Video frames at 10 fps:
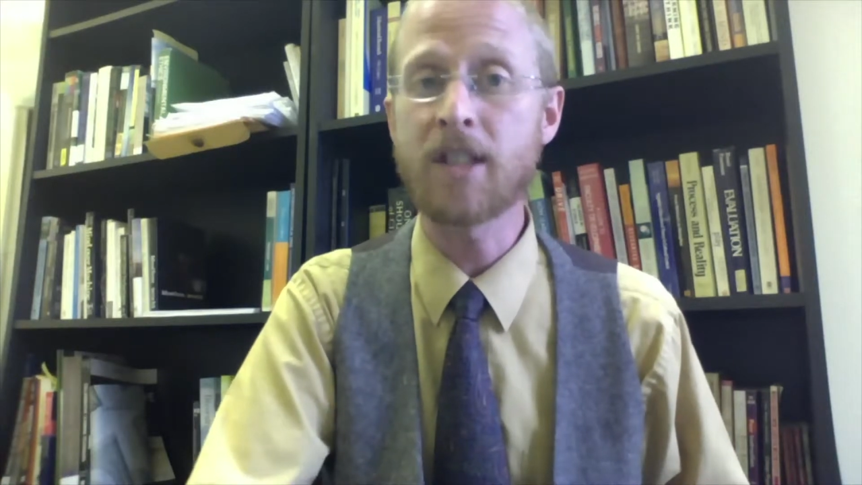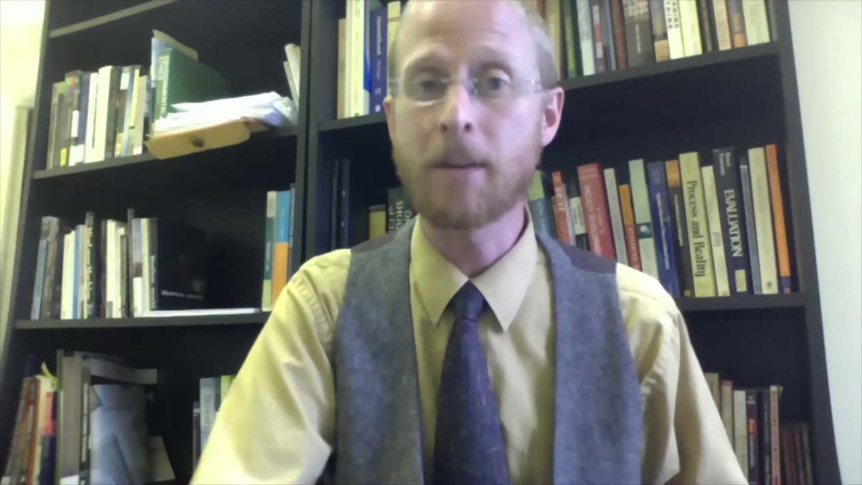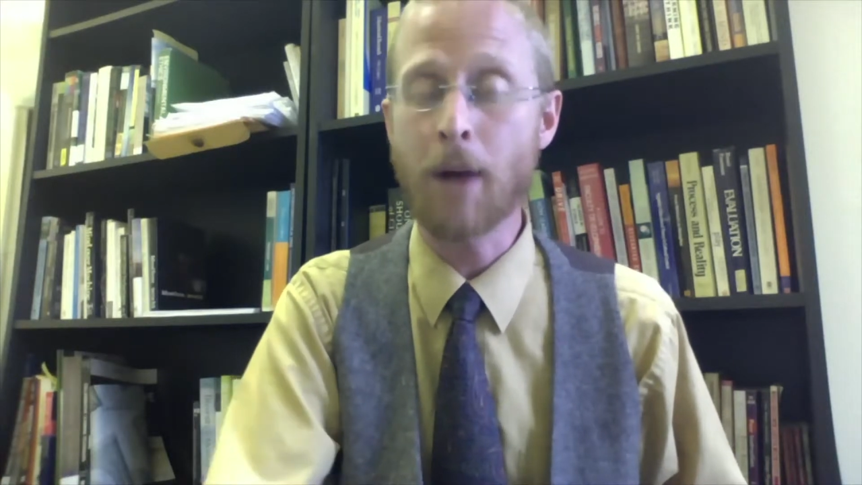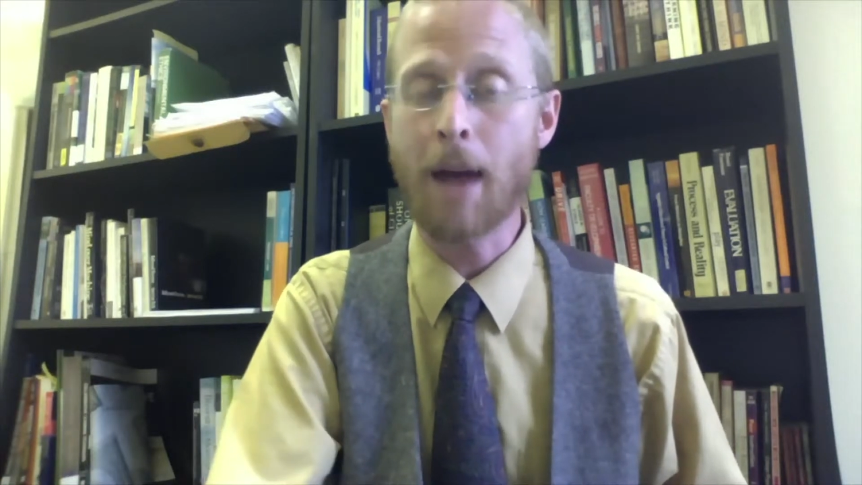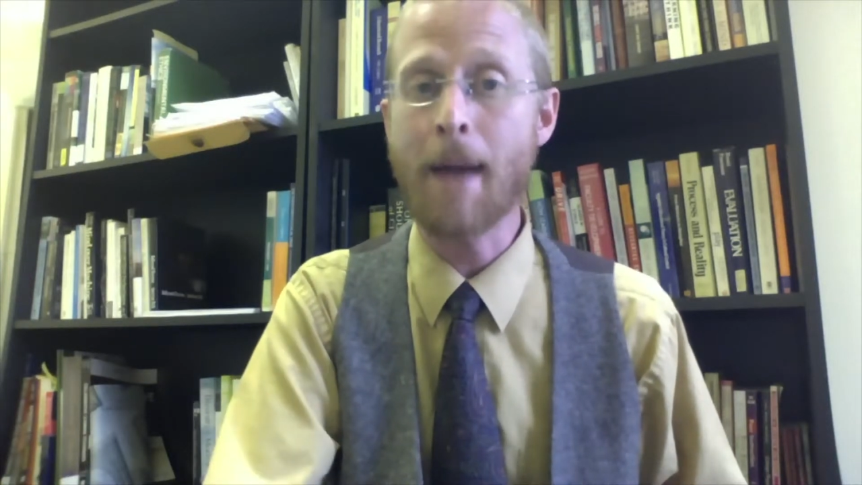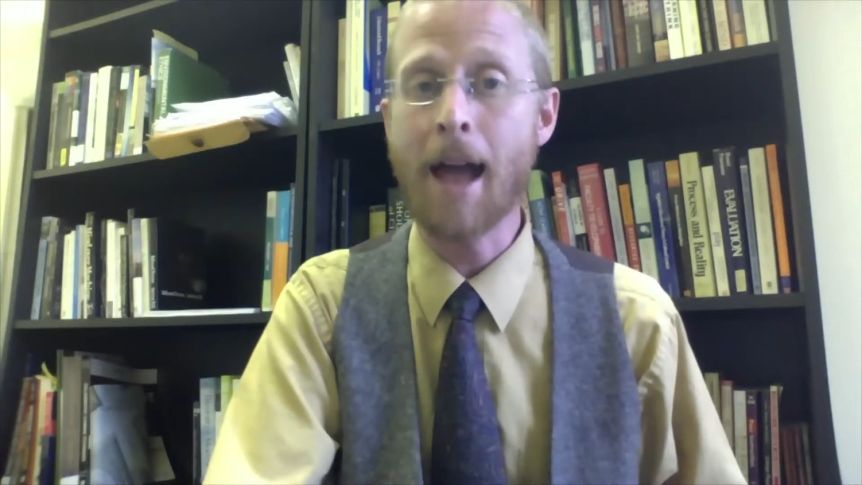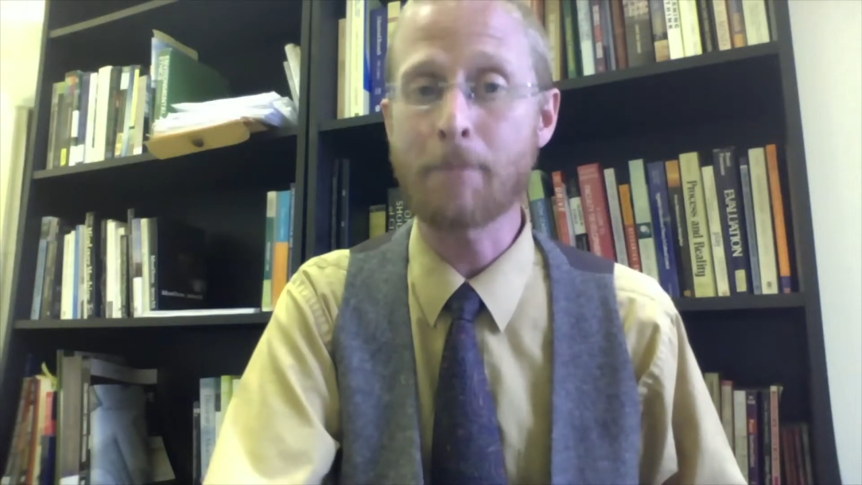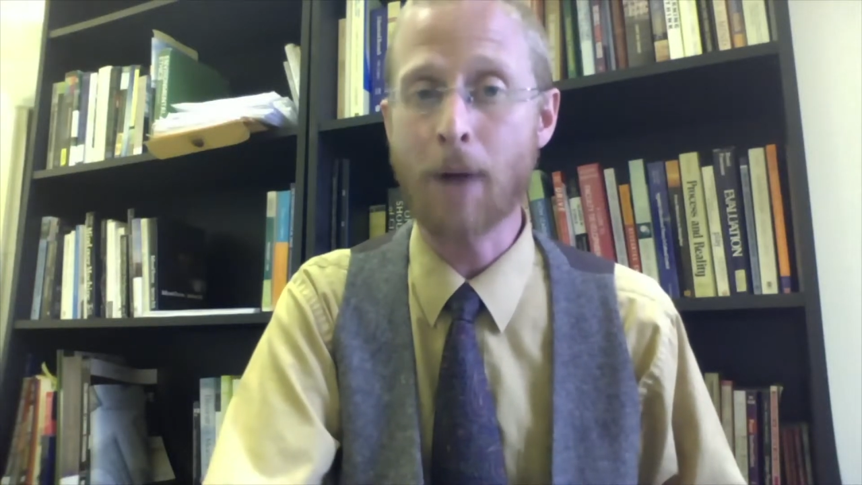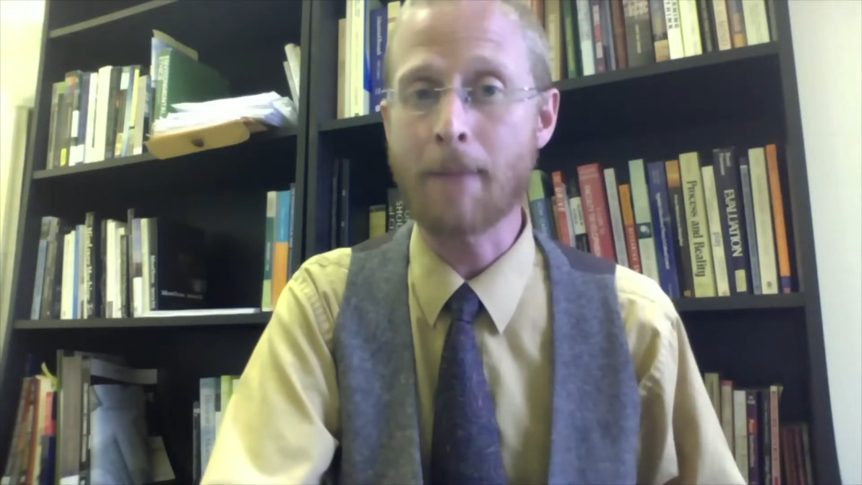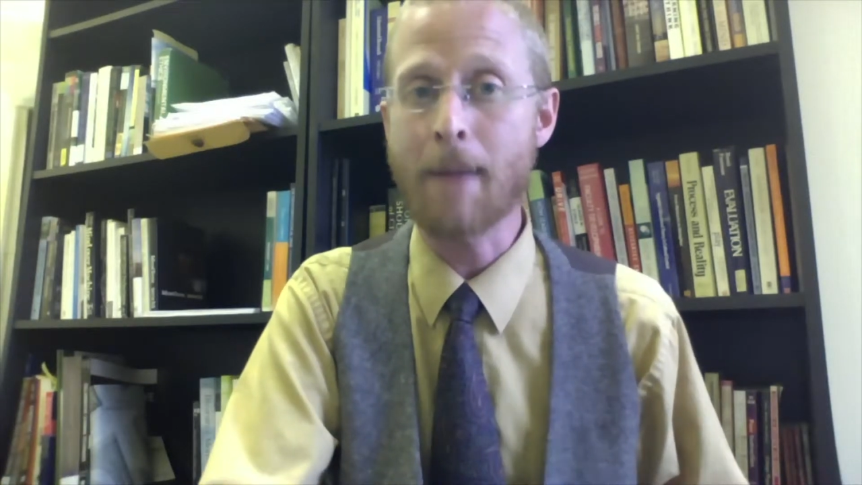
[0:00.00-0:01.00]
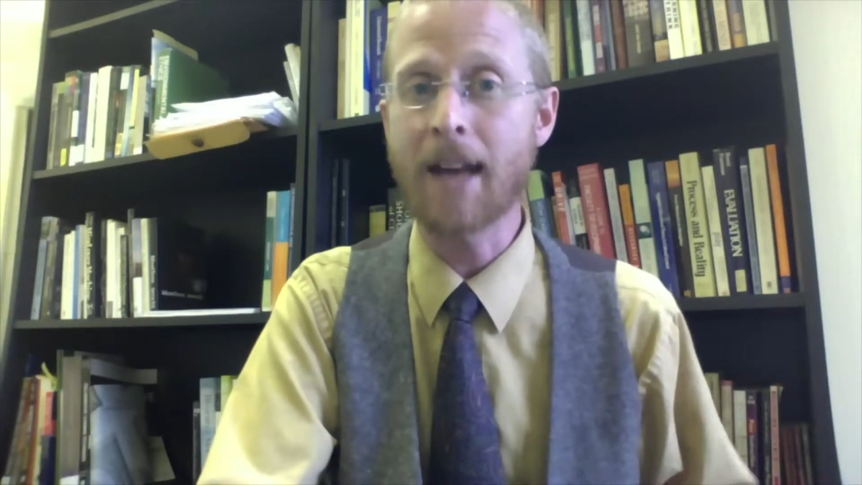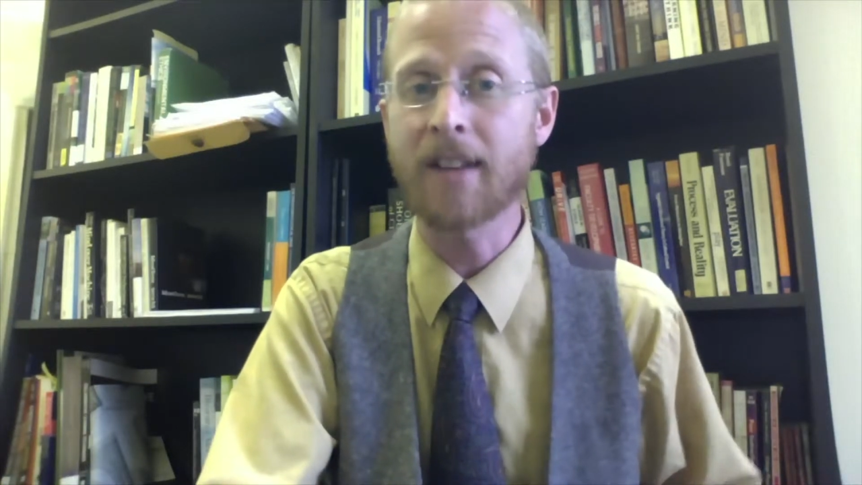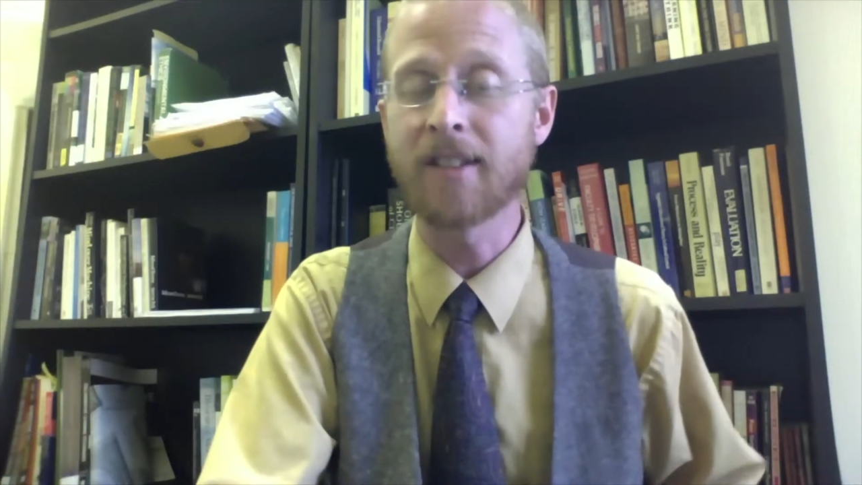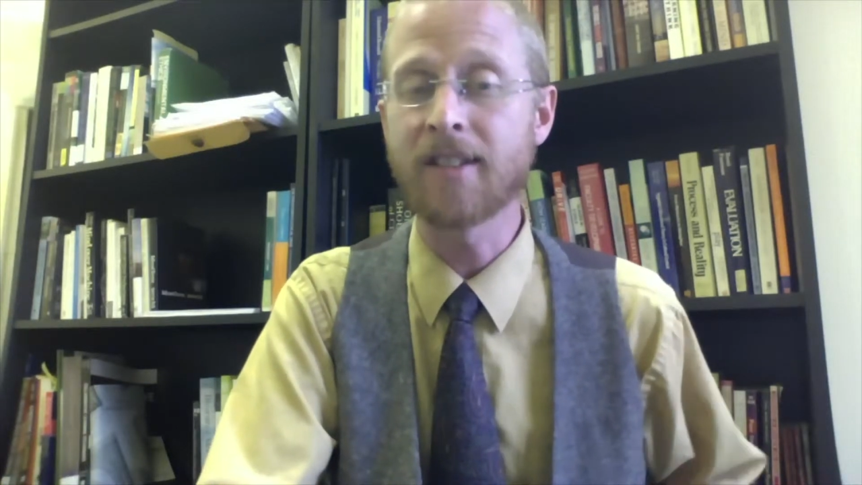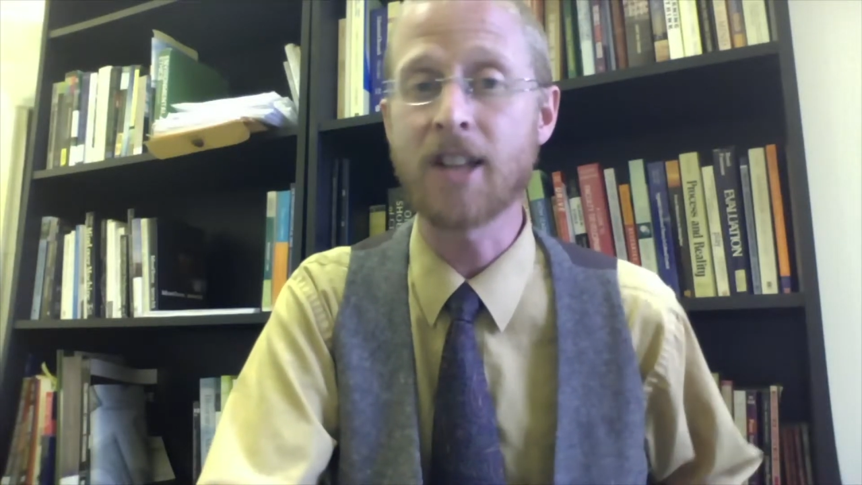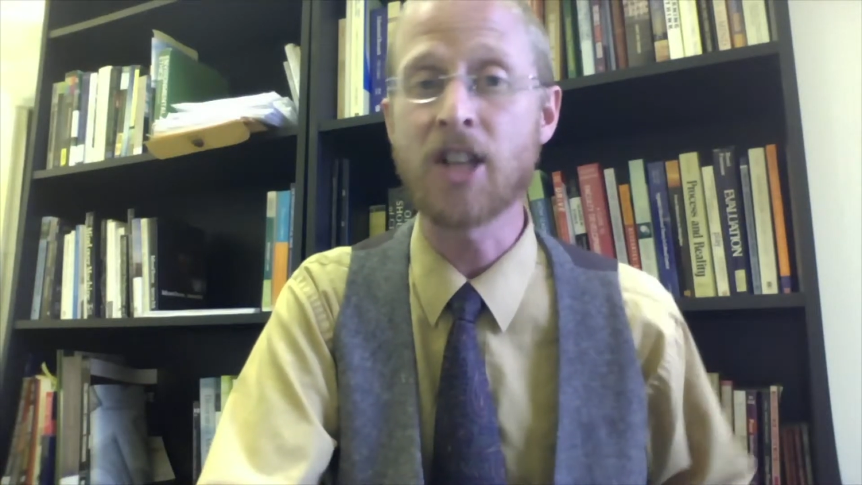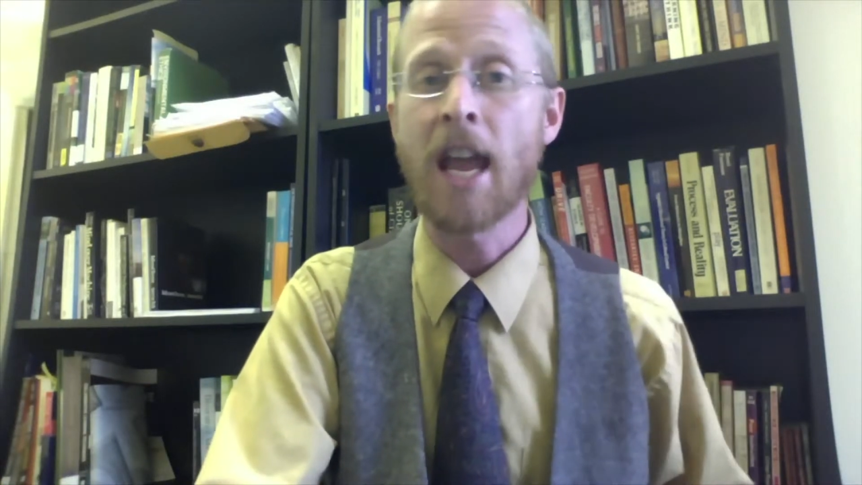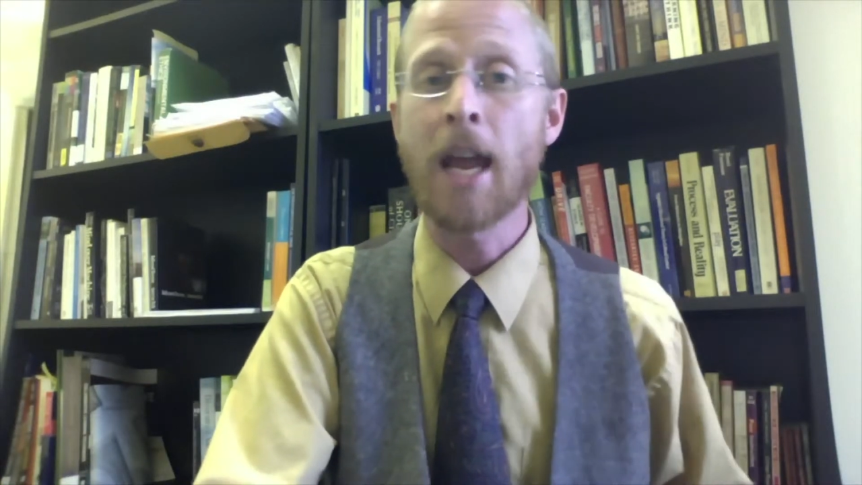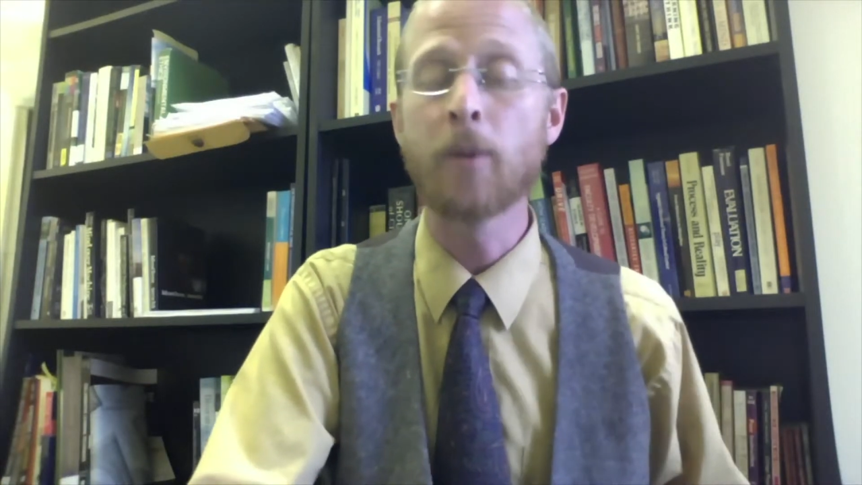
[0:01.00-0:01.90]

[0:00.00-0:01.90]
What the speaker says: did pragmatics and such.